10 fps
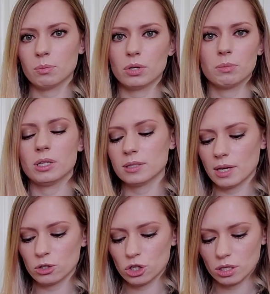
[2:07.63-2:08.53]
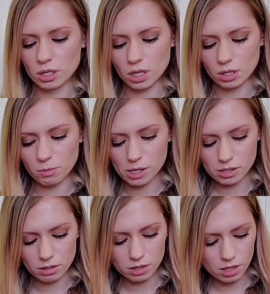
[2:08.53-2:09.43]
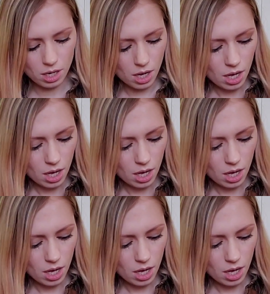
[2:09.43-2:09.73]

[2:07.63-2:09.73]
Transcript: permanent tension in our muscles.